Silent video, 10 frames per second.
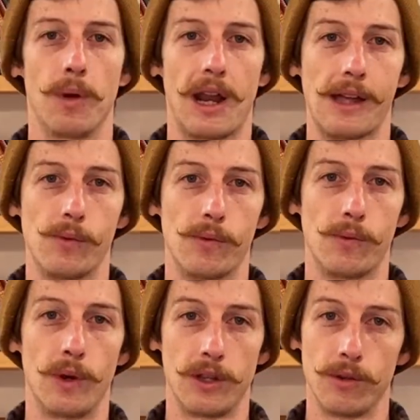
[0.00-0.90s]
But
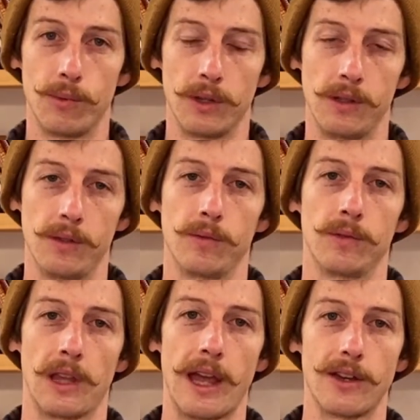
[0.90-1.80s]
what you would
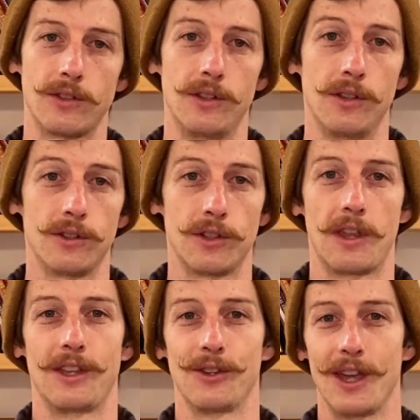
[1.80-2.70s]
like to do so
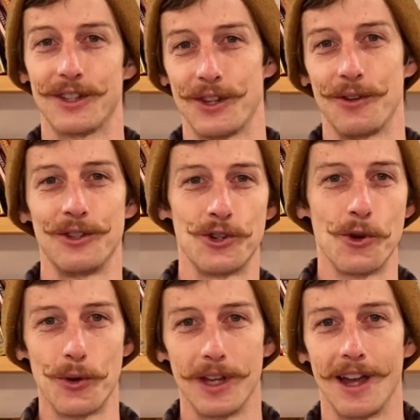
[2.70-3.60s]
that you get to
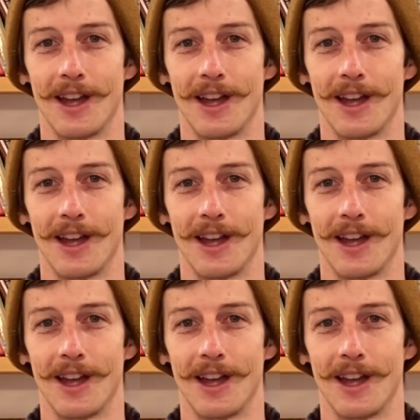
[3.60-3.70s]
enjoy